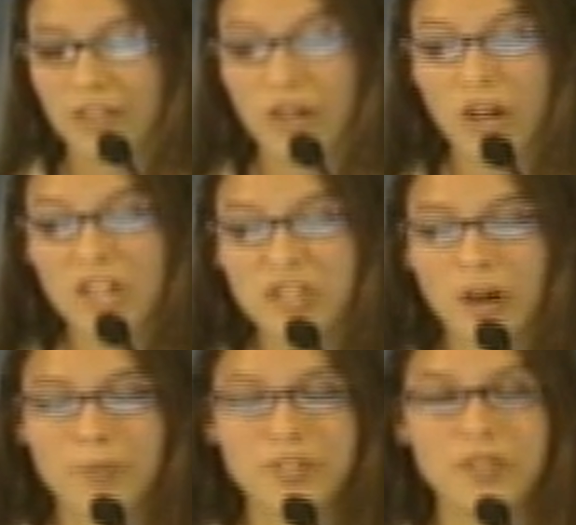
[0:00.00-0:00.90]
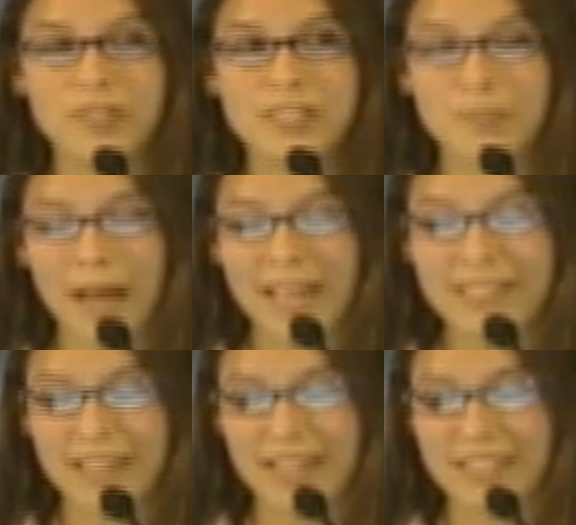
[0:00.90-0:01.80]
There are also opportunities to buy
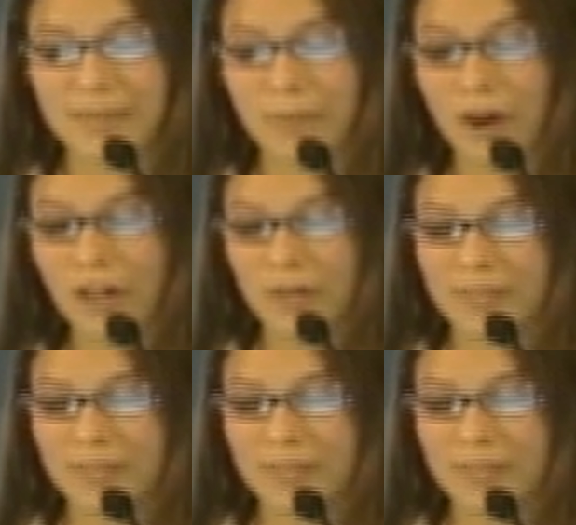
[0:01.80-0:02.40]
sites and partner